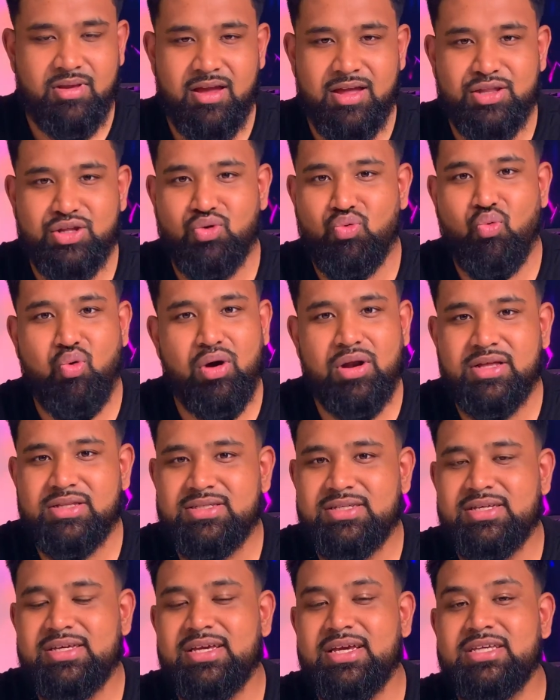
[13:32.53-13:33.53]
The
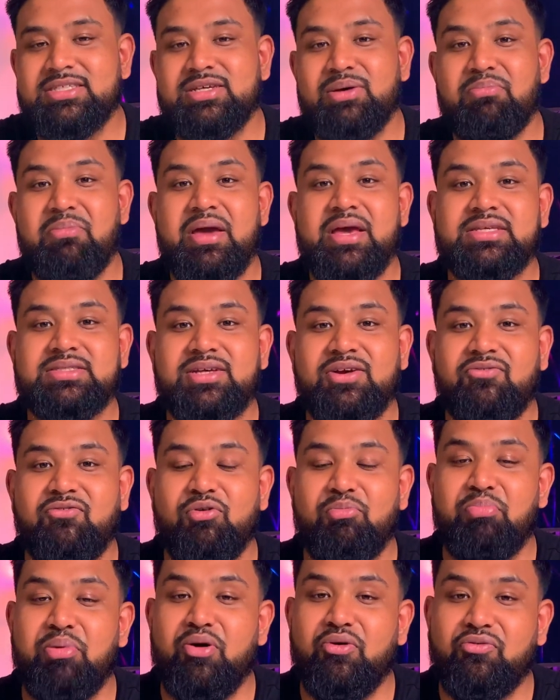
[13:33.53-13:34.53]
quality is amazing for
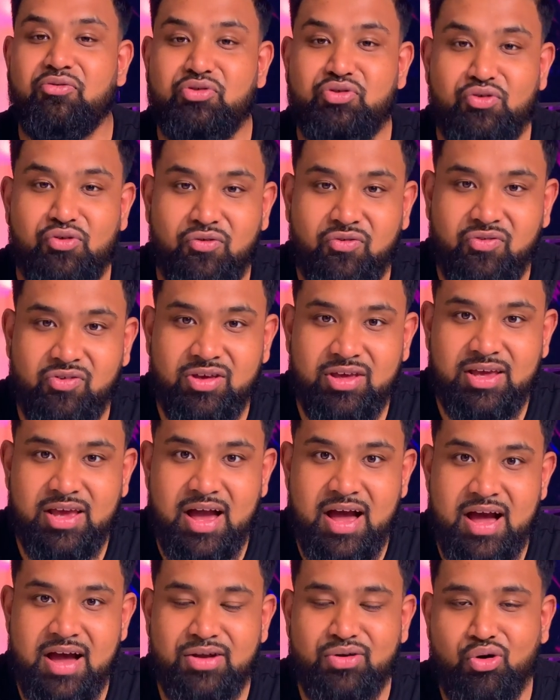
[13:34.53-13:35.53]
both Eufy
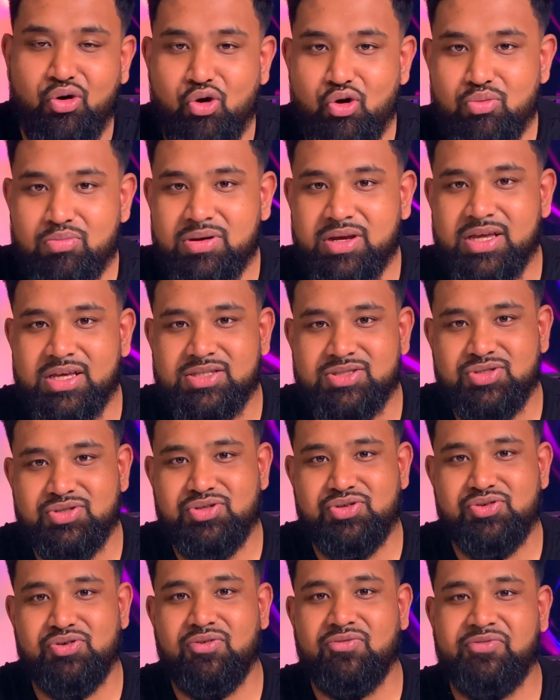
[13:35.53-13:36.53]
and HomeKit
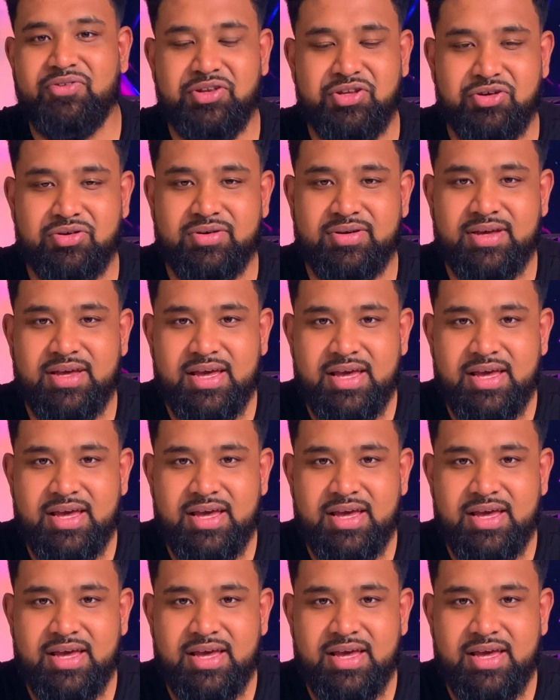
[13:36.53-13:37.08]
Secure Video.